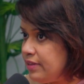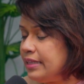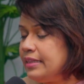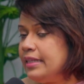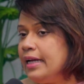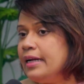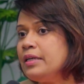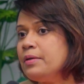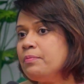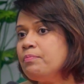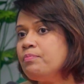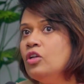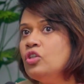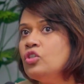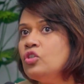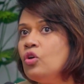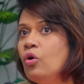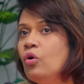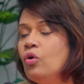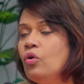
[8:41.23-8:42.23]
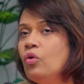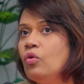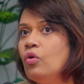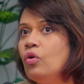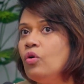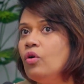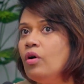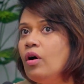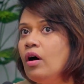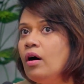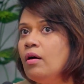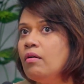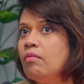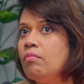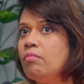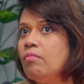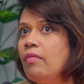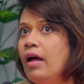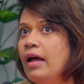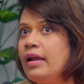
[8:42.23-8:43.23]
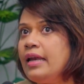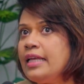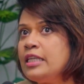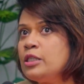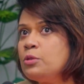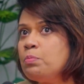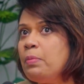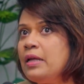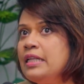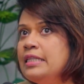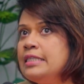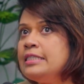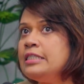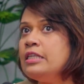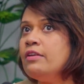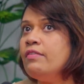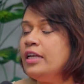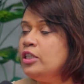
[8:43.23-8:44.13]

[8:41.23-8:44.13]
than that. So an expensive